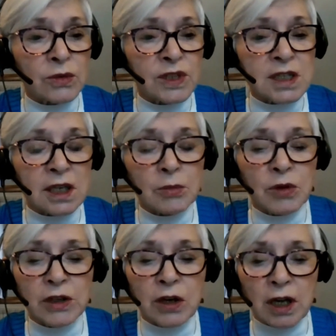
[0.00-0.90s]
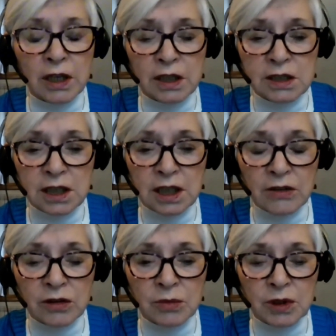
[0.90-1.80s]
We celebrate Hanukkah
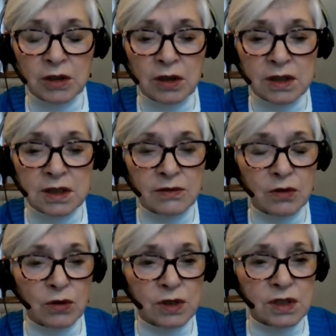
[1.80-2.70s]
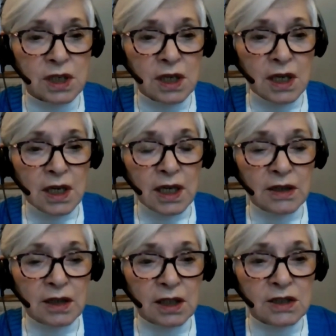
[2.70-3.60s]
together because, of course,
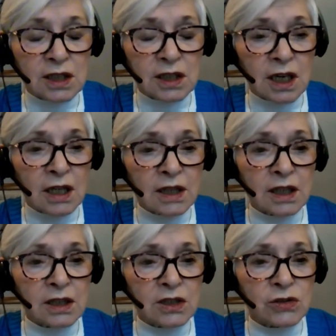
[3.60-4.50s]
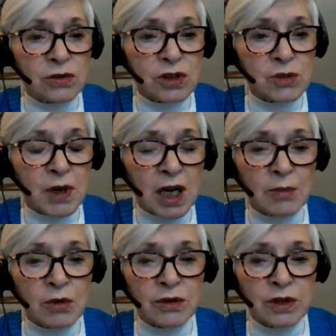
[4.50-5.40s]
in the Tanakh, in the Jewish
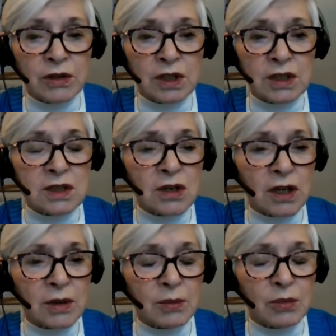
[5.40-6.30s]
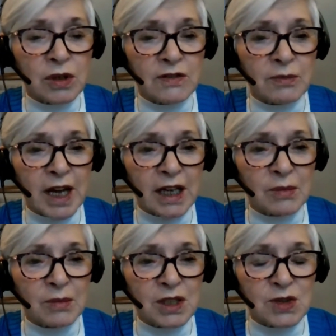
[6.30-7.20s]
Bible, there is not the book of
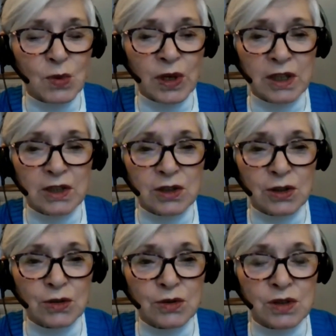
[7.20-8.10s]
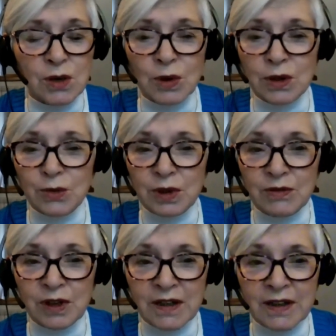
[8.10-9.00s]
Maccabees 1 and 2. So where do we
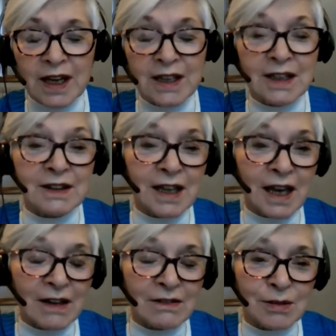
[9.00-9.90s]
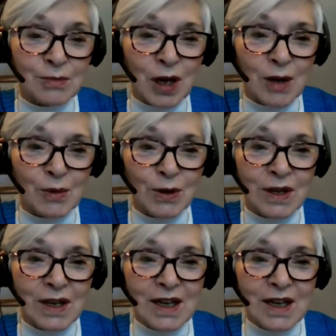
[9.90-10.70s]
find that? In the Catholic Bible.